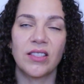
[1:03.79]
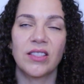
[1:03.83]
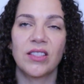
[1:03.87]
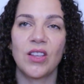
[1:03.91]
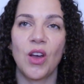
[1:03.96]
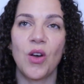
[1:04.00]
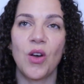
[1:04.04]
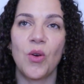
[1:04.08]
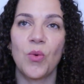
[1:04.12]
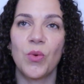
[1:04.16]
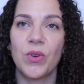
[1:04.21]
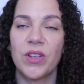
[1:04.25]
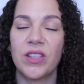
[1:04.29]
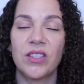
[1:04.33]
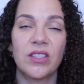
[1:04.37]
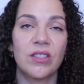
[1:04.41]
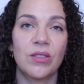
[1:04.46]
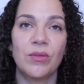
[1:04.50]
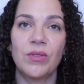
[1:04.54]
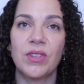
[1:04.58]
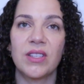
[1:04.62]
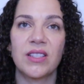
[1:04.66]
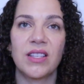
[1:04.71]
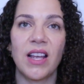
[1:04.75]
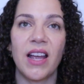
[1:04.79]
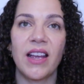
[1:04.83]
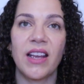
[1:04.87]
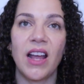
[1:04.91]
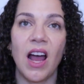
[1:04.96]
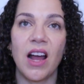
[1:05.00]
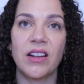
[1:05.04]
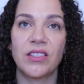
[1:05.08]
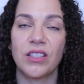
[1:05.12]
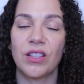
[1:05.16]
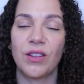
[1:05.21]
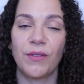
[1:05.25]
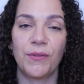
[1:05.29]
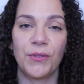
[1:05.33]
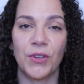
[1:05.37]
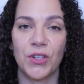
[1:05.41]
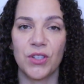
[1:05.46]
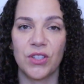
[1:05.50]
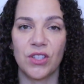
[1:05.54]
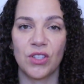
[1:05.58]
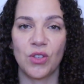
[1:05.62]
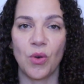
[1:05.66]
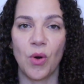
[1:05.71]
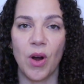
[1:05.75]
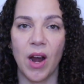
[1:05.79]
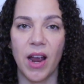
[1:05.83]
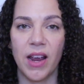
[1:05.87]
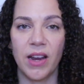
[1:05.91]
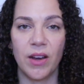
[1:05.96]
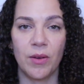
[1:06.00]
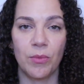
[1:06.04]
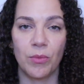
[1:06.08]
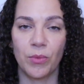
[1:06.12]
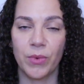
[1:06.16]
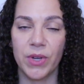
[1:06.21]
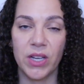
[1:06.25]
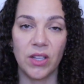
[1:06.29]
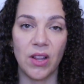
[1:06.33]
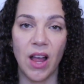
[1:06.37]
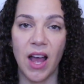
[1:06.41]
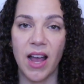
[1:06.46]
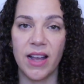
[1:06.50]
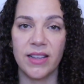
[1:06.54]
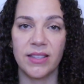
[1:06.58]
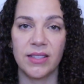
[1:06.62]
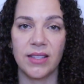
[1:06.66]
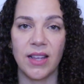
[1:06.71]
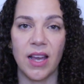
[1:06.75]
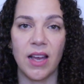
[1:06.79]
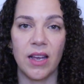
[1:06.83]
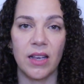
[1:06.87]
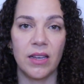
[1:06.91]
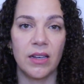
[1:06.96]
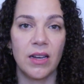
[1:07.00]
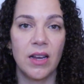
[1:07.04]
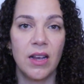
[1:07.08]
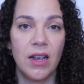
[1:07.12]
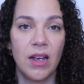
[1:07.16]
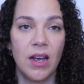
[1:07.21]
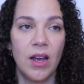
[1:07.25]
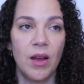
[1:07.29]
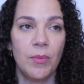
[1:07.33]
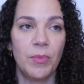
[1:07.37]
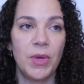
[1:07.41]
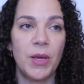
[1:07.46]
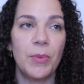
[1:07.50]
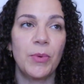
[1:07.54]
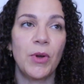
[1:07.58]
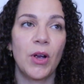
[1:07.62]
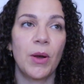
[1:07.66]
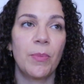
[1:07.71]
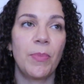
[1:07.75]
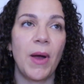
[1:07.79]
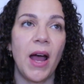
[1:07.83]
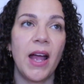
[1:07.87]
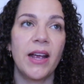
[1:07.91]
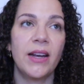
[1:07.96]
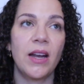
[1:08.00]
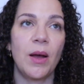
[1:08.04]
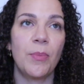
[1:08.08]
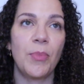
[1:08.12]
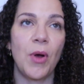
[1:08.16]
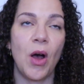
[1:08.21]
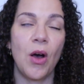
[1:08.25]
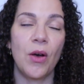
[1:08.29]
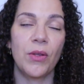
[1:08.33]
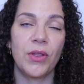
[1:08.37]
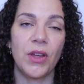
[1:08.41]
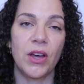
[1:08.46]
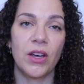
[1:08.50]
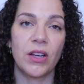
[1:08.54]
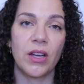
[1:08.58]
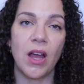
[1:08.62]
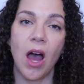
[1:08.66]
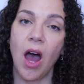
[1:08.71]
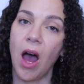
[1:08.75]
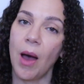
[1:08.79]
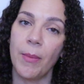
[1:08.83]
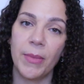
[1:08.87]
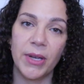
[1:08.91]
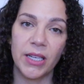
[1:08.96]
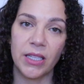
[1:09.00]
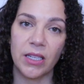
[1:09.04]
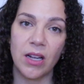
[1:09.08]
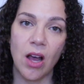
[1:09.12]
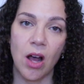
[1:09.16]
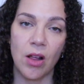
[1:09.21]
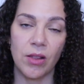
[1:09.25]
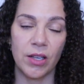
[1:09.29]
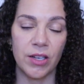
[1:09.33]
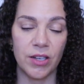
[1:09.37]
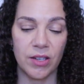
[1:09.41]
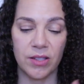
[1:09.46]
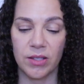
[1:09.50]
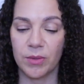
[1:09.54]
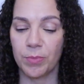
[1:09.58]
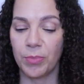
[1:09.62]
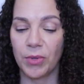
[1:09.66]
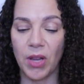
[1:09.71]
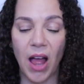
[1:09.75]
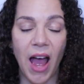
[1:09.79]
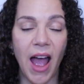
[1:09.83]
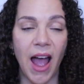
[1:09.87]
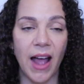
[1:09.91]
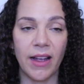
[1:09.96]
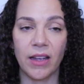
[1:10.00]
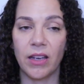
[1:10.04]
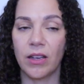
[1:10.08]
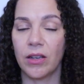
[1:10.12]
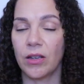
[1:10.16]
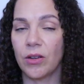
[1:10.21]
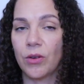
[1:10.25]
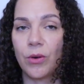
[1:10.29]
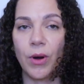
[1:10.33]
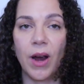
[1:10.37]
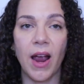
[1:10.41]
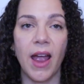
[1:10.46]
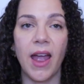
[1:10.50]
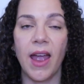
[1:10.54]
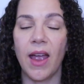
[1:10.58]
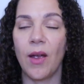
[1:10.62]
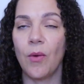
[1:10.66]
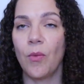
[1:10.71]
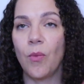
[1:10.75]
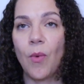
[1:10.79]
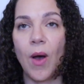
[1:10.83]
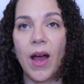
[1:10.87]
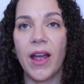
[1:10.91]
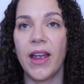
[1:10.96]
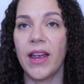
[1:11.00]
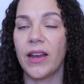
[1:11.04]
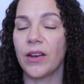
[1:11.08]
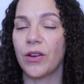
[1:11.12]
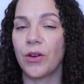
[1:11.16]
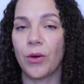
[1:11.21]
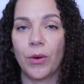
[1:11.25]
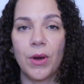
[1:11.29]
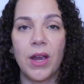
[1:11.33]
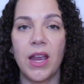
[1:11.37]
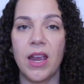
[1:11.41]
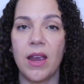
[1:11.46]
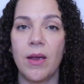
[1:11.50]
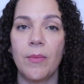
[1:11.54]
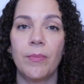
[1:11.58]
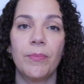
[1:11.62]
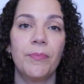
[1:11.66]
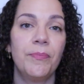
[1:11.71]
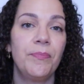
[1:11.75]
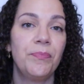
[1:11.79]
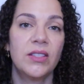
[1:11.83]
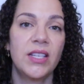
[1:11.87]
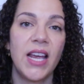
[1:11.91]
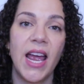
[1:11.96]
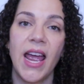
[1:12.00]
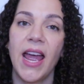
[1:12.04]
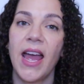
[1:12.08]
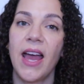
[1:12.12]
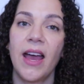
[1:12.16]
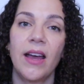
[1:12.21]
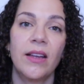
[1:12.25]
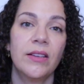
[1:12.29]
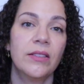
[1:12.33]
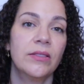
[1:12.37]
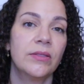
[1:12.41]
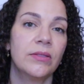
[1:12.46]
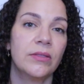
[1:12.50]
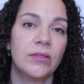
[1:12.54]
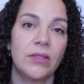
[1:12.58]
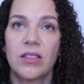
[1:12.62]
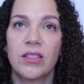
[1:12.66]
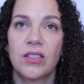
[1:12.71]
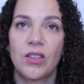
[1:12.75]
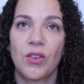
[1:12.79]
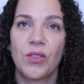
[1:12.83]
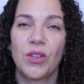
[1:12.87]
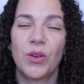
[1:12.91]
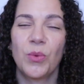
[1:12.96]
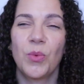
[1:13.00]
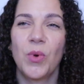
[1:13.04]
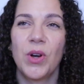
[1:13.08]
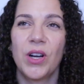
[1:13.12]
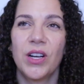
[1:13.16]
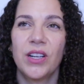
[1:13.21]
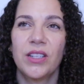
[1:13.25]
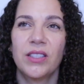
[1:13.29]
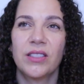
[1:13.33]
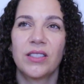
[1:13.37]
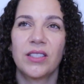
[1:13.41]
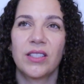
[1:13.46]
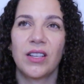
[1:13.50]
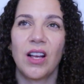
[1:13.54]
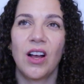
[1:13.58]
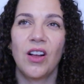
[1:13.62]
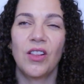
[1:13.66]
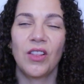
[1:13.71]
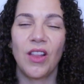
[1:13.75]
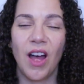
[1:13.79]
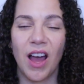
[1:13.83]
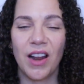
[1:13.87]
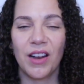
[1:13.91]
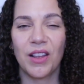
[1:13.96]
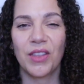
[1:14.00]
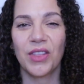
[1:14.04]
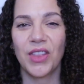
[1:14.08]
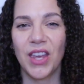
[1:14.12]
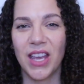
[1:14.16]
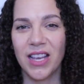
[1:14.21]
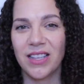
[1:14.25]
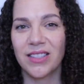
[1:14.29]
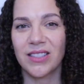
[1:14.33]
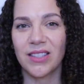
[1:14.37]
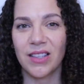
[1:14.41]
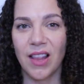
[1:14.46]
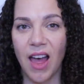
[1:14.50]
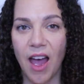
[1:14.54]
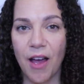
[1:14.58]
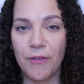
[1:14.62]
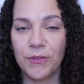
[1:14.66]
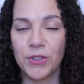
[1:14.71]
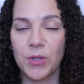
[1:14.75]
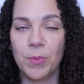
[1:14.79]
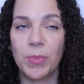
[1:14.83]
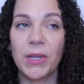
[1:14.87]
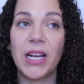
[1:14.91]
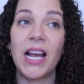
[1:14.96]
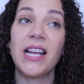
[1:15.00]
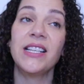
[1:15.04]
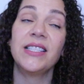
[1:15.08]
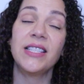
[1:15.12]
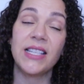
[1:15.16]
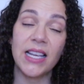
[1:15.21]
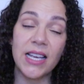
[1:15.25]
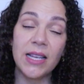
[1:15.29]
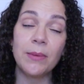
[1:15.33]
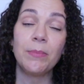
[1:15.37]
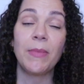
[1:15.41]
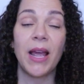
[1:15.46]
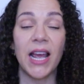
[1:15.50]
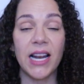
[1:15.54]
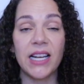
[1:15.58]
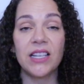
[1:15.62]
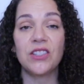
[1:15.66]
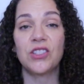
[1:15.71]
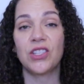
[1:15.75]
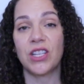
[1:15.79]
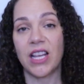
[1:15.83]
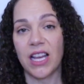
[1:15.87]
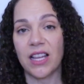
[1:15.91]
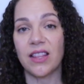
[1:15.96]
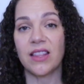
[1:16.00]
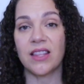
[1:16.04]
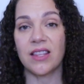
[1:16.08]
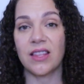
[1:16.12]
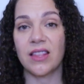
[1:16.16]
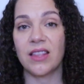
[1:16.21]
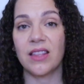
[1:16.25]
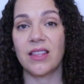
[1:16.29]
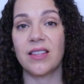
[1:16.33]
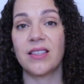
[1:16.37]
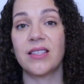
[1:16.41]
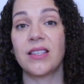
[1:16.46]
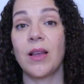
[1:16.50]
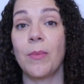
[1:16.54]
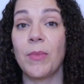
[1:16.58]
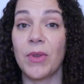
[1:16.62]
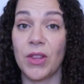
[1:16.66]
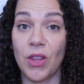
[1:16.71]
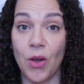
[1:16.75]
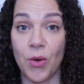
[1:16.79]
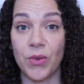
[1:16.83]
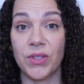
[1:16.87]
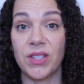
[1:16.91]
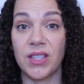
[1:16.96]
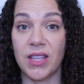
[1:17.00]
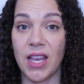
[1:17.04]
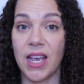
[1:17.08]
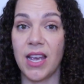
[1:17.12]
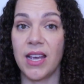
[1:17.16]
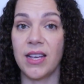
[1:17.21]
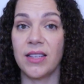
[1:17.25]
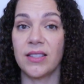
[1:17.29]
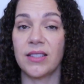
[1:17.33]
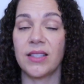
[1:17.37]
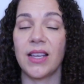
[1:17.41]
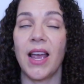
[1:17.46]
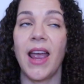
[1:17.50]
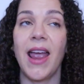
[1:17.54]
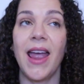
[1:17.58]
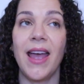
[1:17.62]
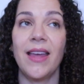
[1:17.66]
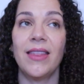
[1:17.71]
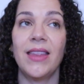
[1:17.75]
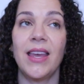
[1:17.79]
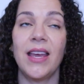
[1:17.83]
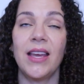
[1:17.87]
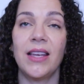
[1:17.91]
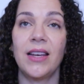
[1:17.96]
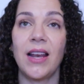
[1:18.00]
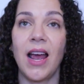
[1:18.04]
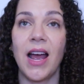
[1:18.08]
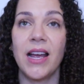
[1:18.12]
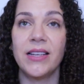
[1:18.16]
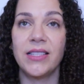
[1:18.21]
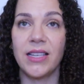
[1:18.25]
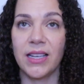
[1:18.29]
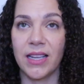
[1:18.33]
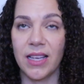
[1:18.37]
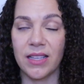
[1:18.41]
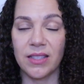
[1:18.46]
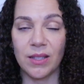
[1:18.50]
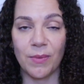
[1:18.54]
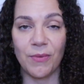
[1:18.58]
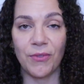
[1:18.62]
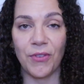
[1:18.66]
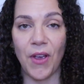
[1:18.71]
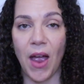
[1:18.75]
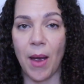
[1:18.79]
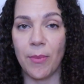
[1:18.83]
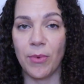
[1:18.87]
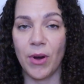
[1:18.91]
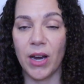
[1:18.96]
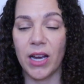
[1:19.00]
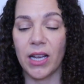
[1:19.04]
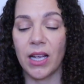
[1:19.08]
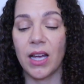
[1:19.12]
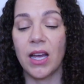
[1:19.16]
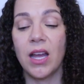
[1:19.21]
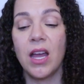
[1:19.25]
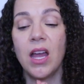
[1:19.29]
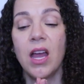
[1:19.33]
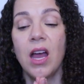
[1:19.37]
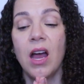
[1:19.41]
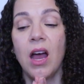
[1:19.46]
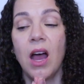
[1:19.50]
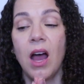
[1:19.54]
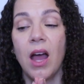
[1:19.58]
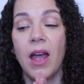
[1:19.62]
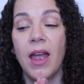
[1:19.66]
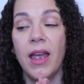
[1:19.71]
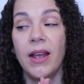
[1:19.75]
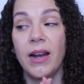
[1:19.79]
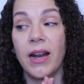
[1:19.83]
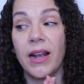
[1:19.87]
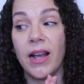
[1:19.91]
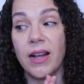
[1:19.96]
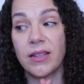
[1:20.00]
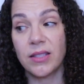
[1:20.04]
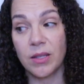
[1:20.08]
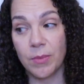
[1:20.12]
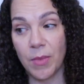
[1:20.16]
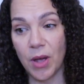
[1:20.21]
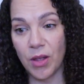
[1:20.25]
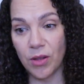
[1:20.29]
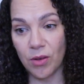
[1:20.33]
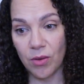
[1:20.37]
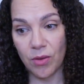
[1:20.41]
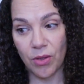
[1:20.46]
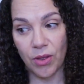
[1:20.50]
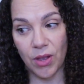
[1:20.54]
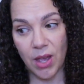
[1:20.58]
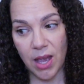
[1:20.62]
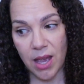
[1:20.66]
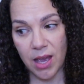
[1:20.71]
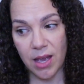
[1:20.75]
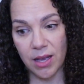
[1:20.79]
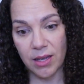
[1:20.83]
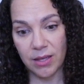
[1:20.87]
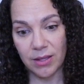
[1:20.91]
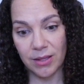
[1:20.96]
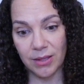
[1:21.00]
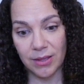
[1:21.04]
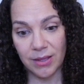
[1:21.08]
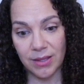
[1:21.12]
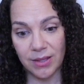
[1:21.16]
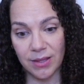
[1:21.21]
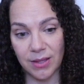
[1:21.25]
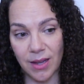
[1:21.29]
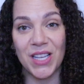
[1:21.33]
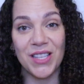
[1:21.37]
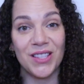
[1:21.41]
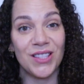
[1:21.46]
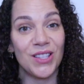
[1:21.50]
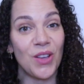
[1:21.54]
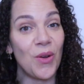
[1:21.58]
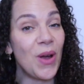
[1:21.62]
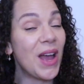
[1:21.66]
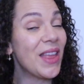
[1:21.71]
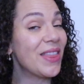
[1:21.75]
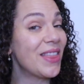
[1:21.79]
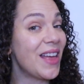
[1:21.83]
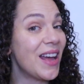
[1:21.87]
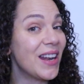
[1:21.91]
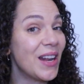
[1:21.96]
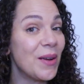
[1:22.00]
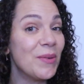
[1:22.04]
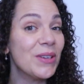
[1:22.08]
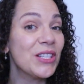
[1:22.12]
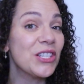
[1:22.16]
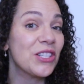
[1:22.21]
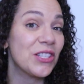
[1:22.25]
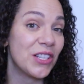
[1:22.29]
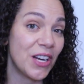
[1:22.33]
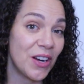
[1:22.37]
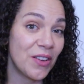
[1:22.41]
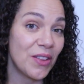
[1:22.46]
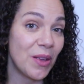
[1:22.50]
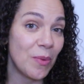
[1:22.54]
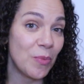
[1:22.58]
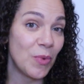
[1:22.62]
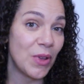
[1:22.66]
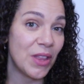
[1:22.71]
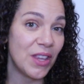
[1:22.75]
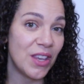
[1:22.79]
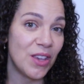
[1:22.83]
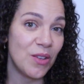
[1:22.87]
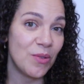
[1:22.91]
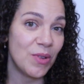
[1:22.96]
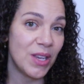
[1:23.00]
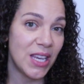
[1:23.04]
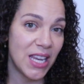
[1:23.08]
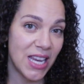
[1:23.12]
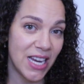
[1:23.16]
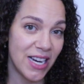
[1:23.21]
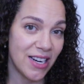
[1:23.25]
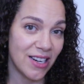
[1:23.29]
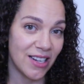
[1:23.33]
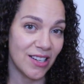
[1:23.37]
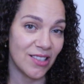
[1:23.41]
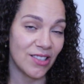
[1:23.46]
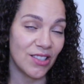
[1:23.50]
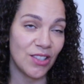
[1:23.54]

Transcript: So as soon as I got to the first store, I realized that people are buying up all the common colors, black, gray, white, cream, tan. So there weren't a lot of things left, but I did manage to get some of those things. And then I did get some fabric and I got some other things. So I thought I would share them with you here.